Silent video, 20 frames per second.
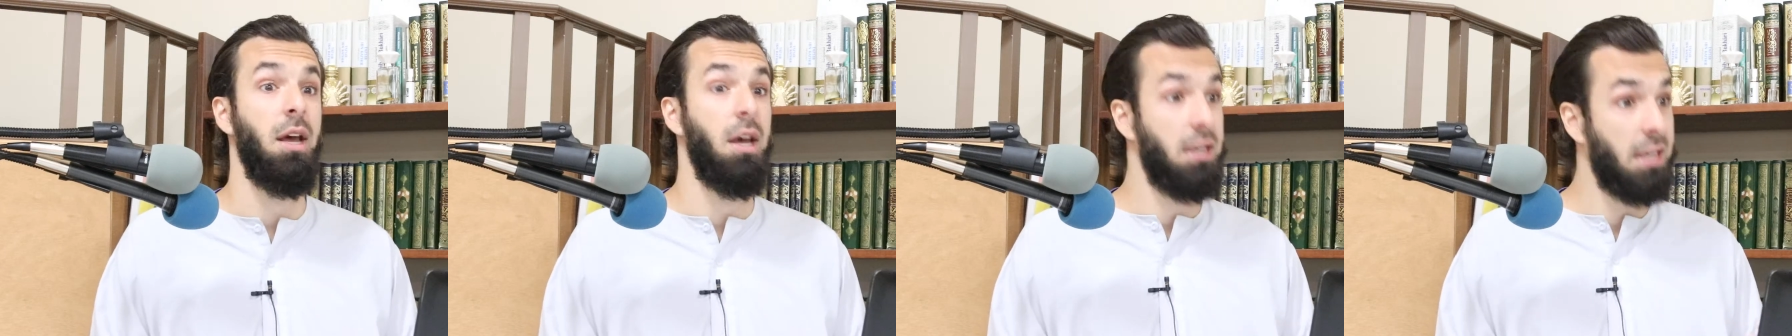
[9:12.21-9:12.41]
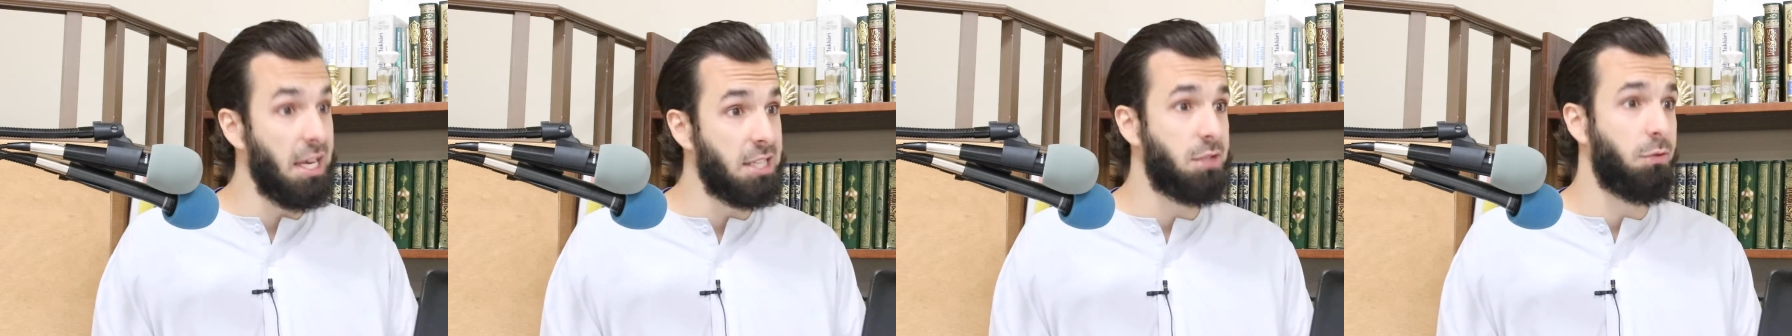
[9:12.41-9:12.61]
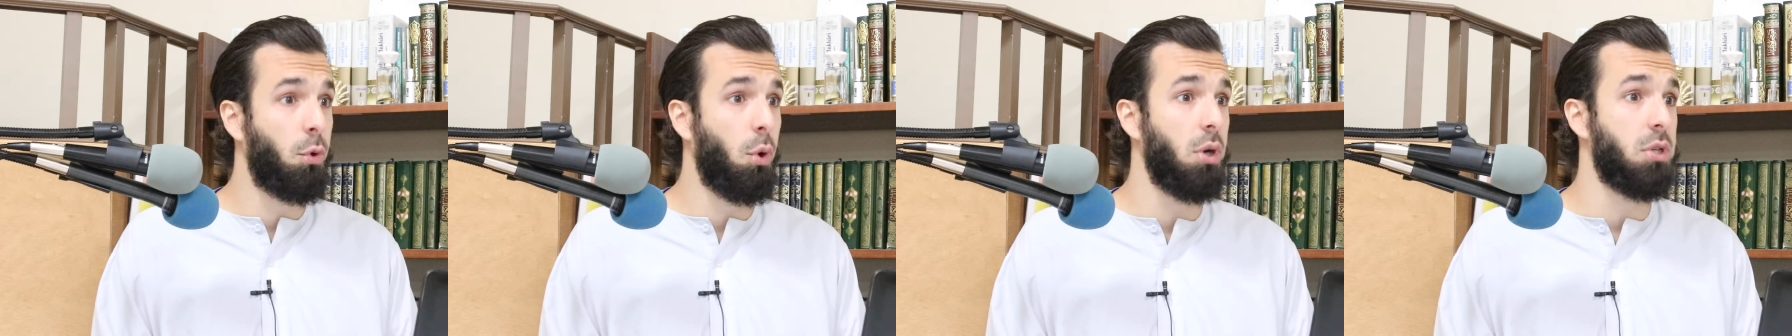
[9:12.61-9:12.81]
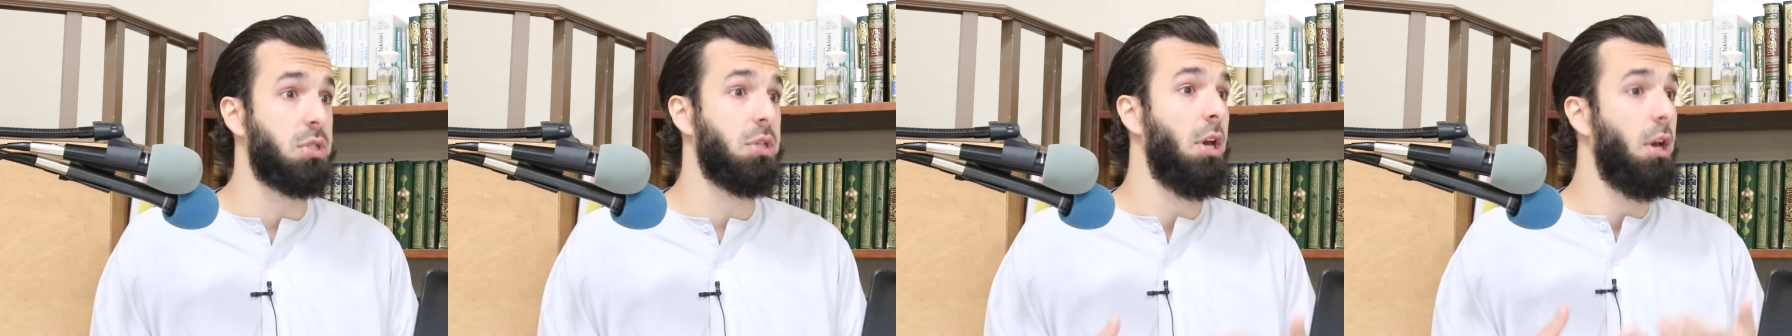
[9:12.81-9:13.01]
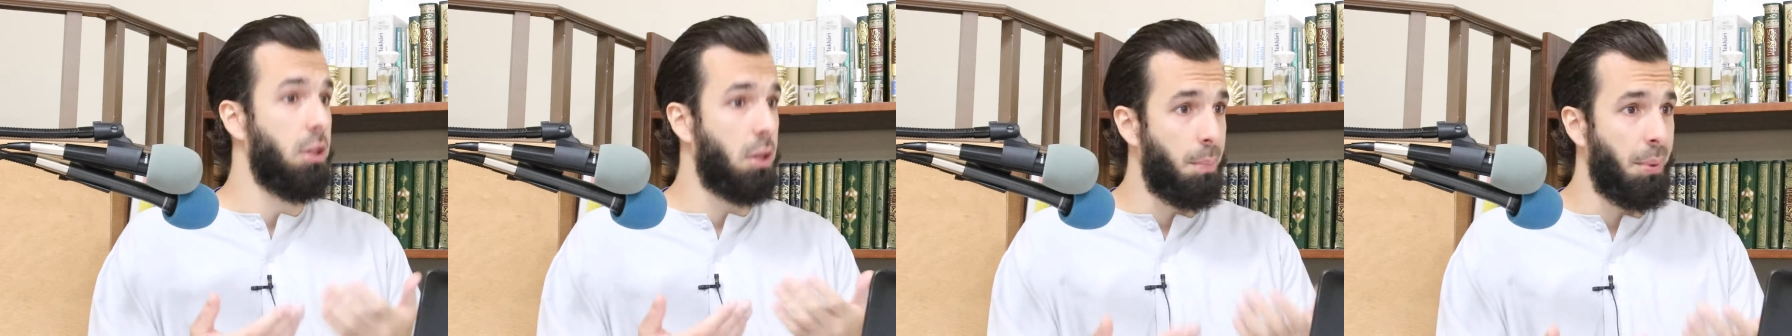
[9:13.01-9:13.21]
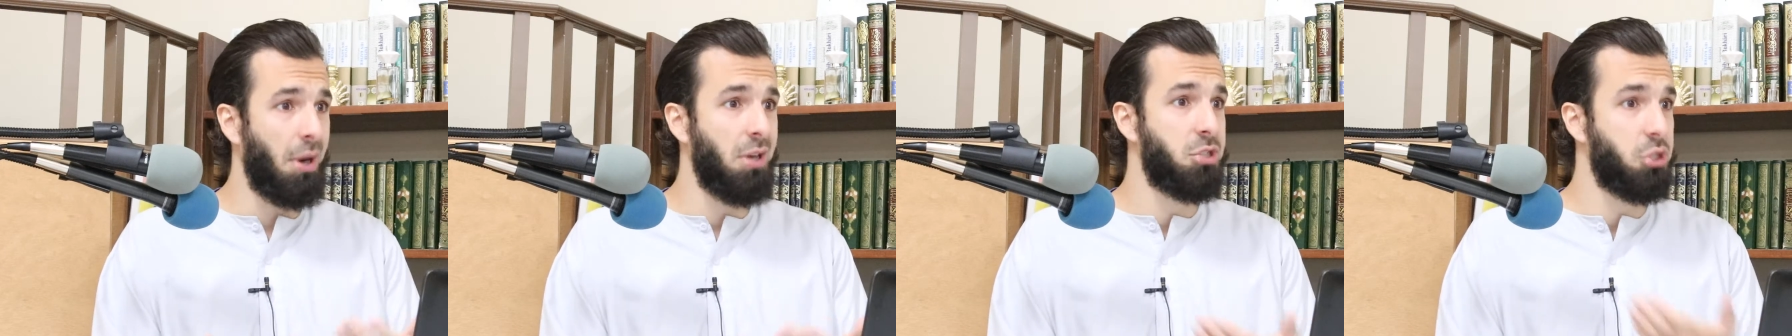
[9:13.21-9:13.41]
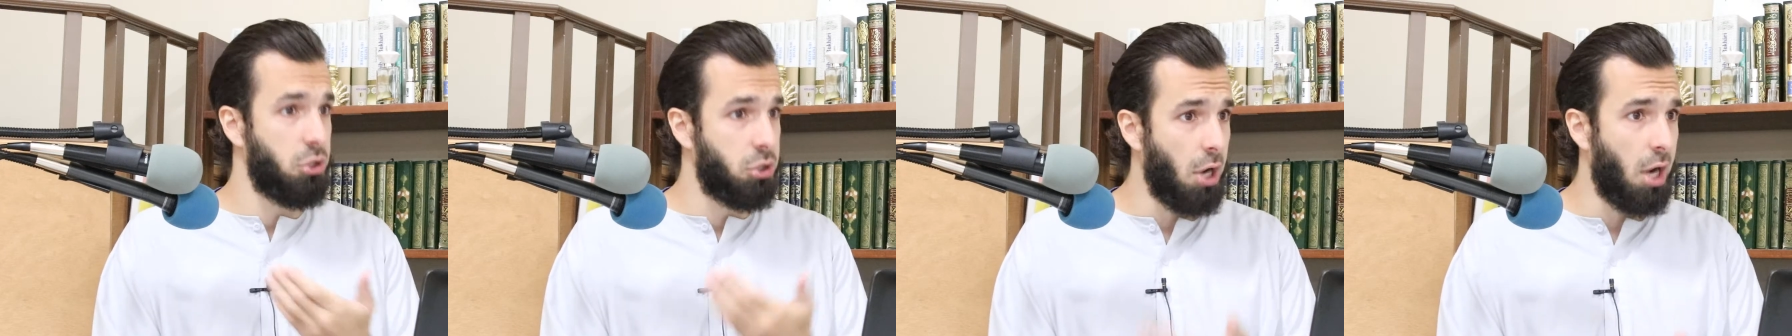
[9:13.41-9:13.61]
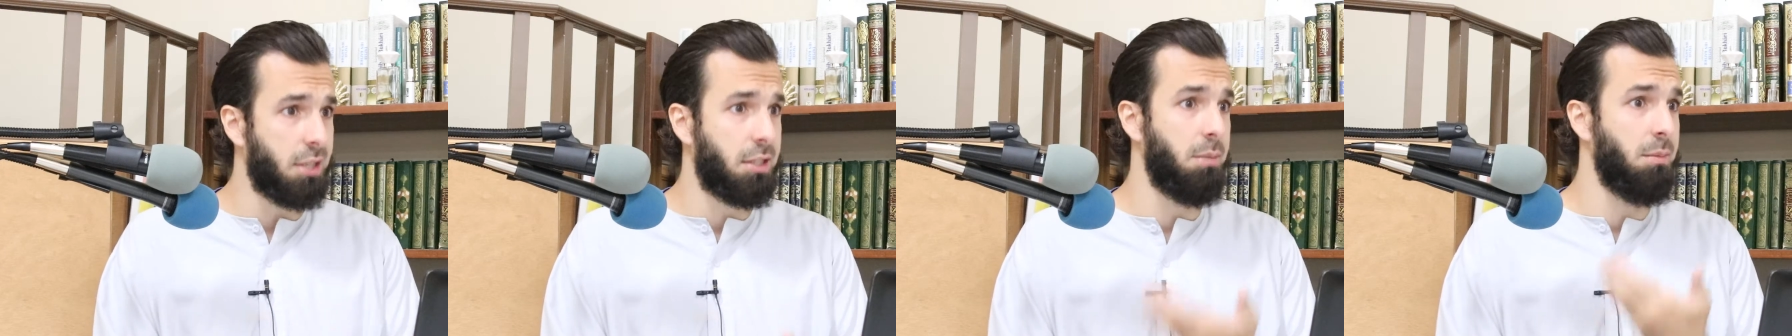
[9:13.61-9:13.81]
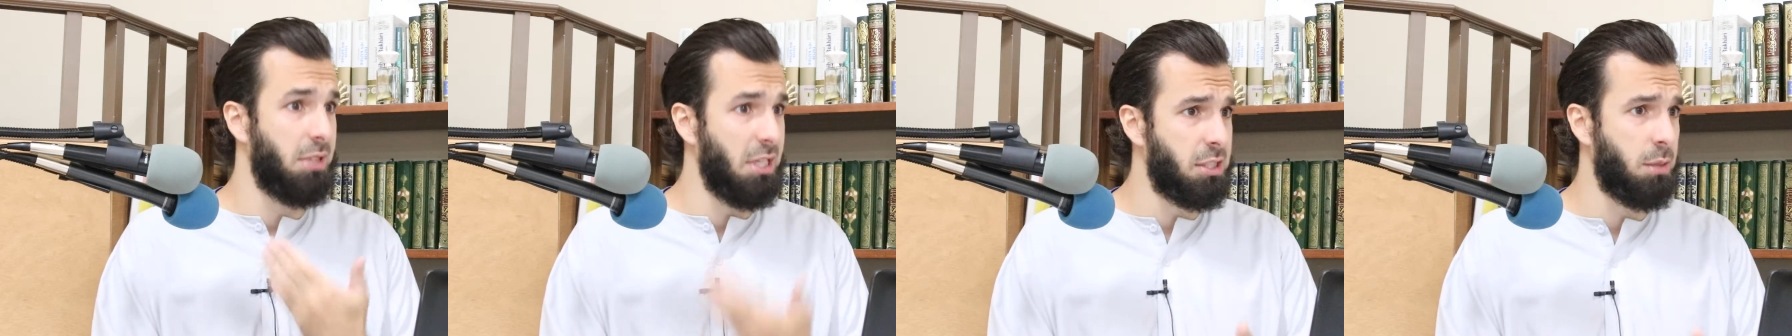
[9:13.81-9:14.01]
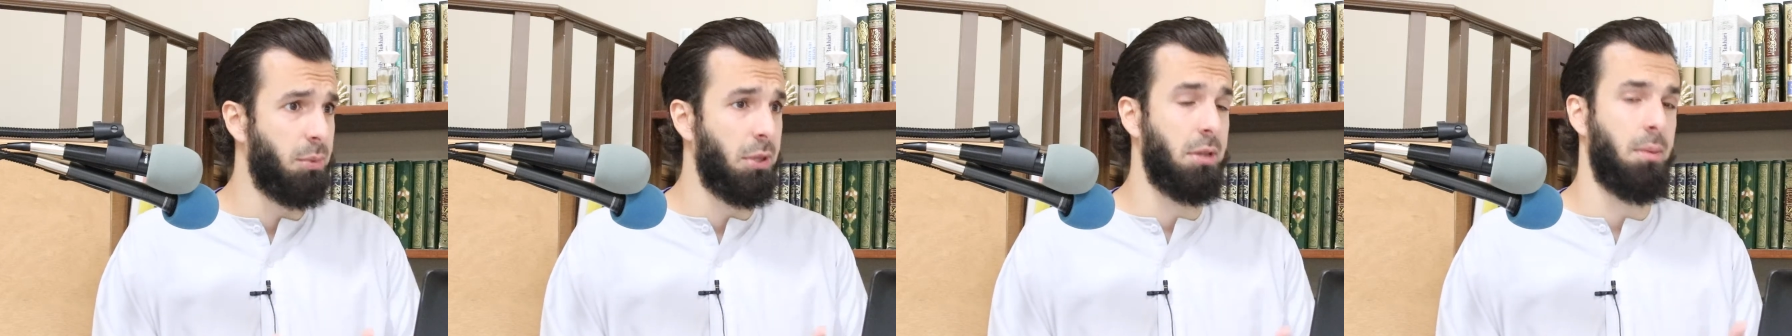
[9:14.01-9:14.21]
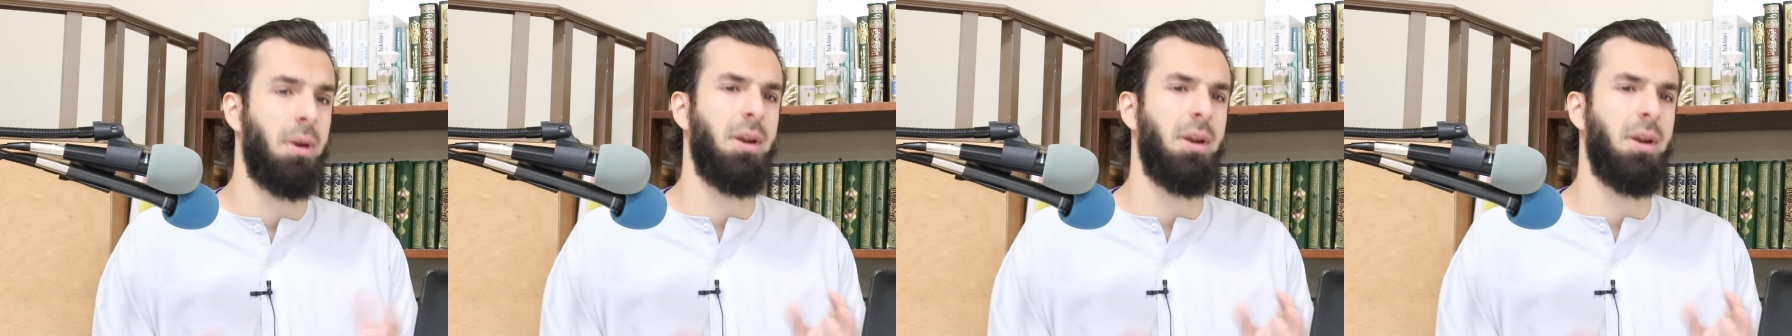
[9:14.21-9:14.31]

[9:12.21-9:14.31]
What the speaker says: Yes, of course, the parents should talk to them, discipline them.